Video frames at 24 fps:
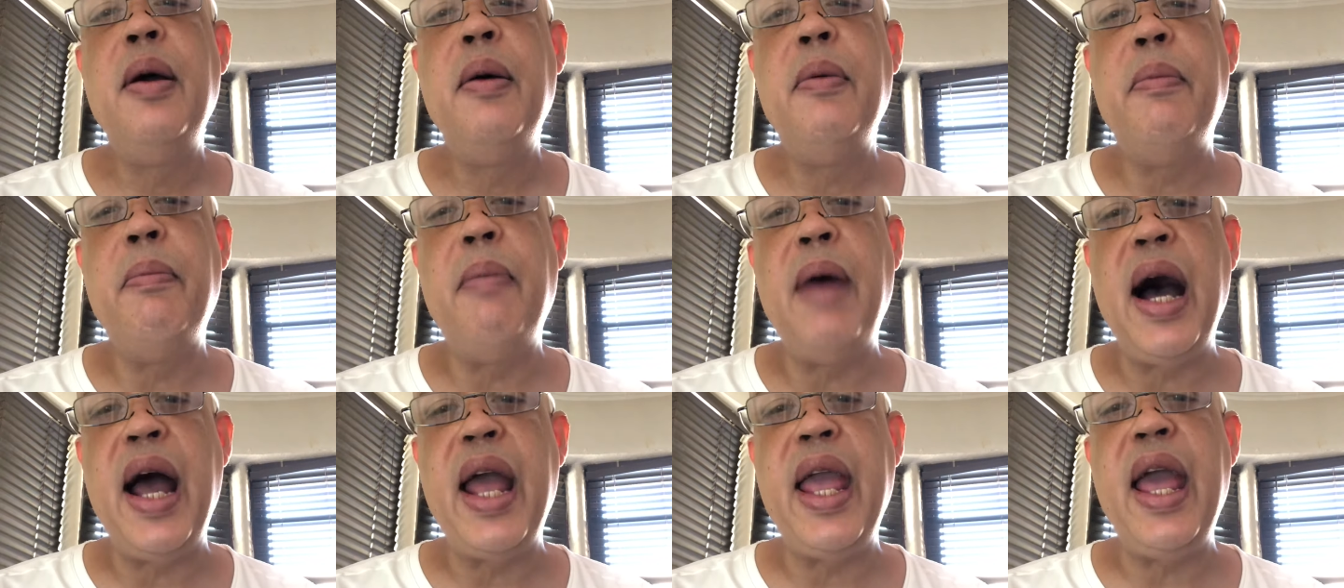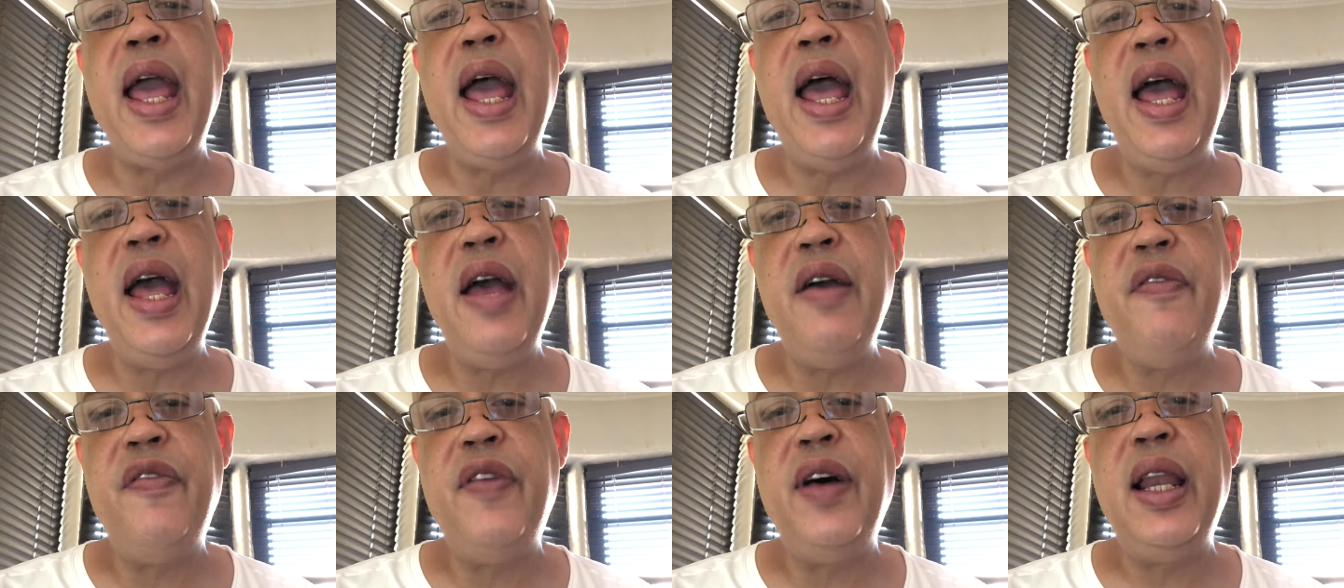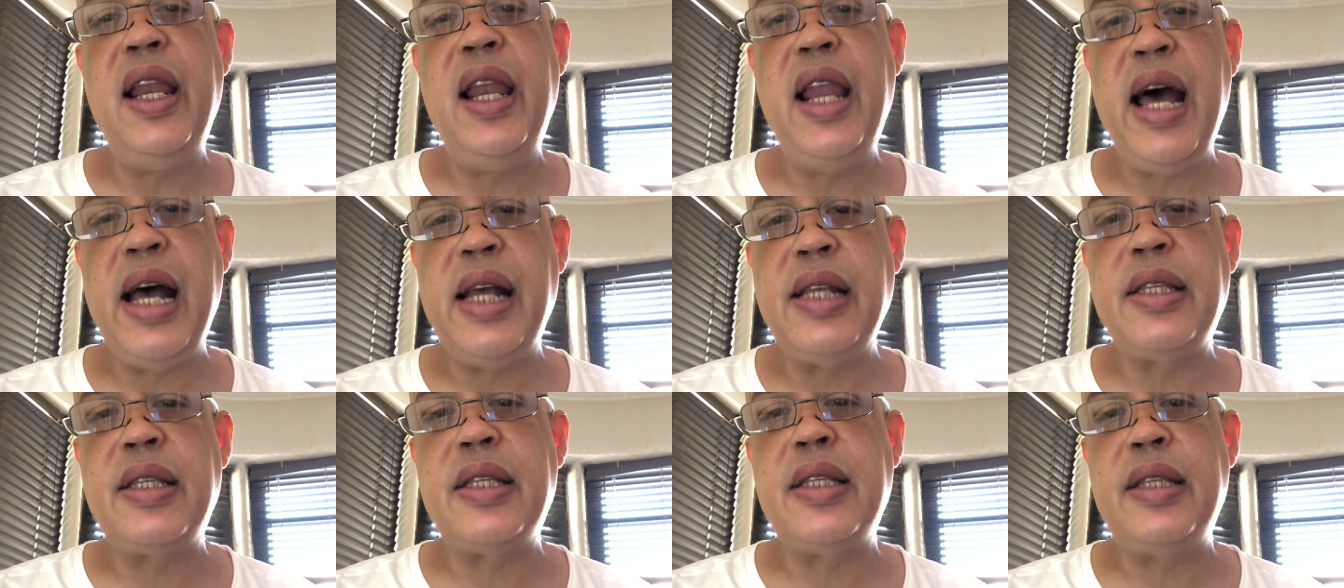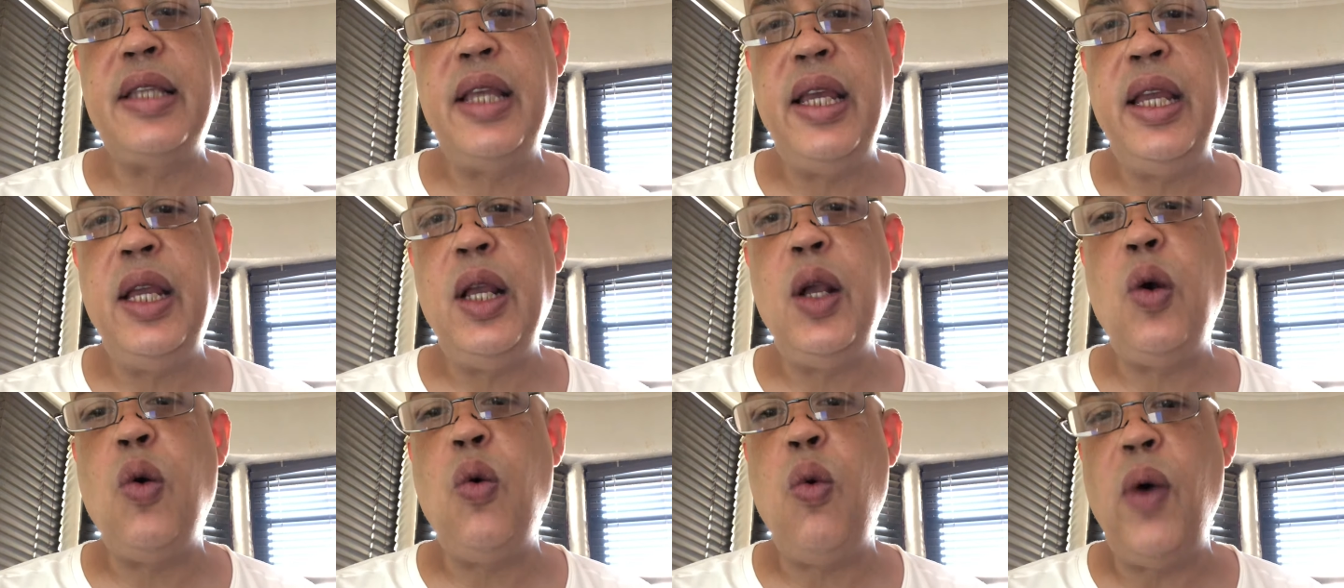my
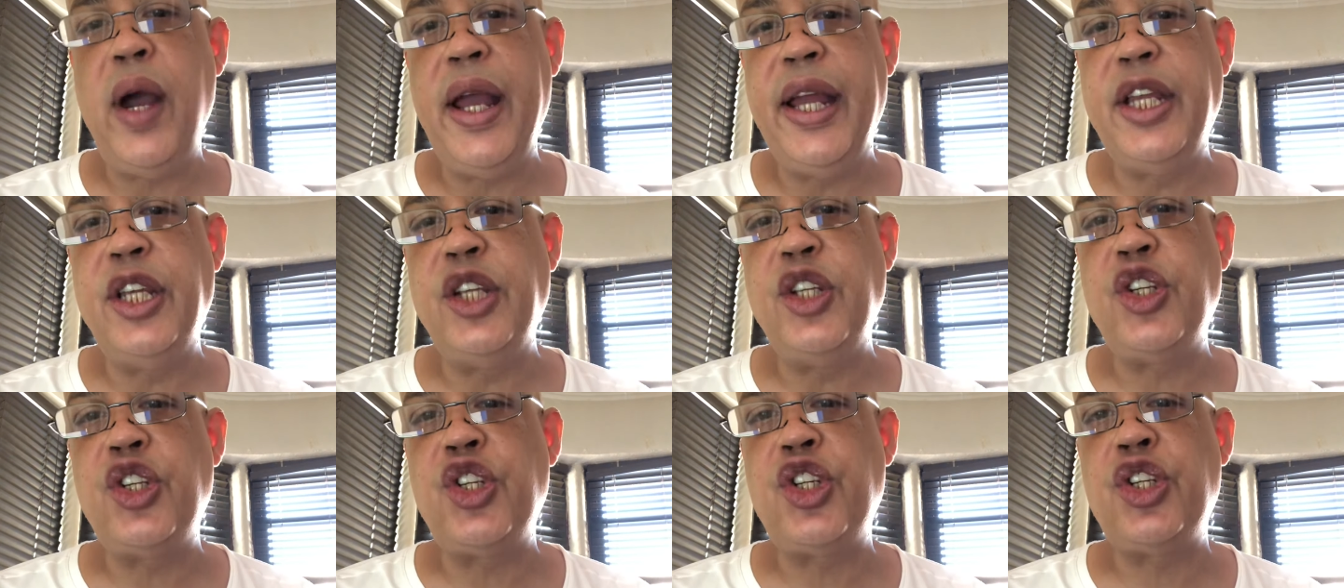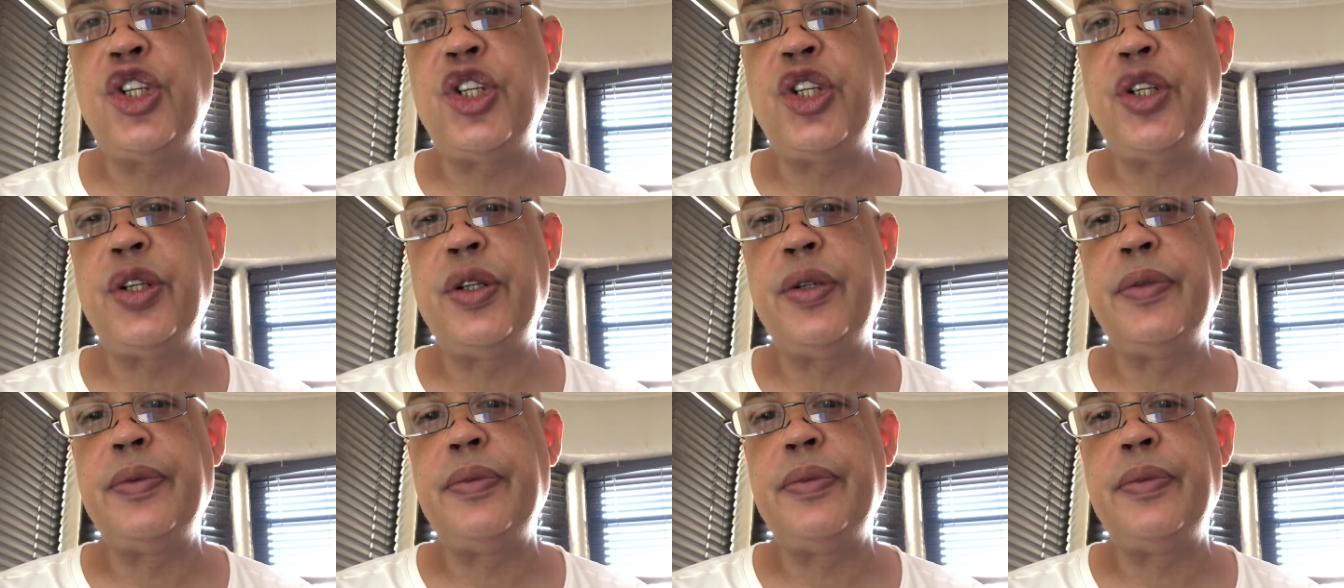everlasting quench.